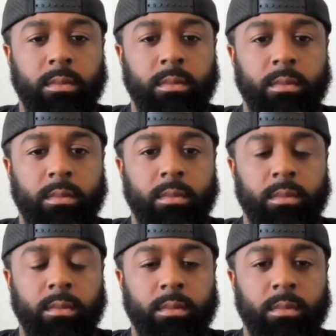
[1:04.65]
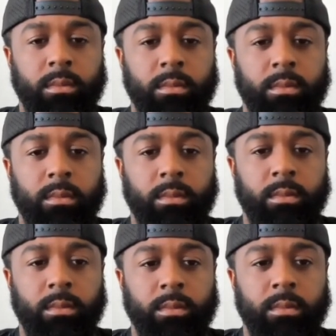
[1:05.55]

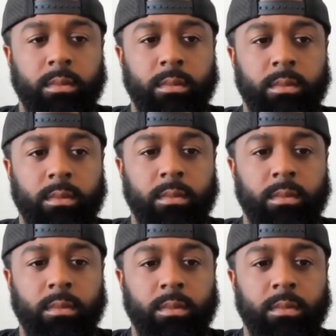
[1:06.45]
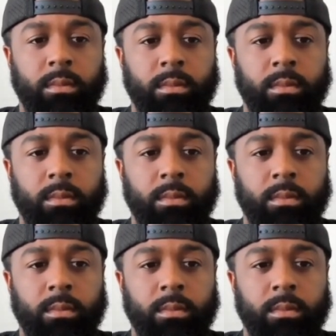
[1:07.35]
[no speech]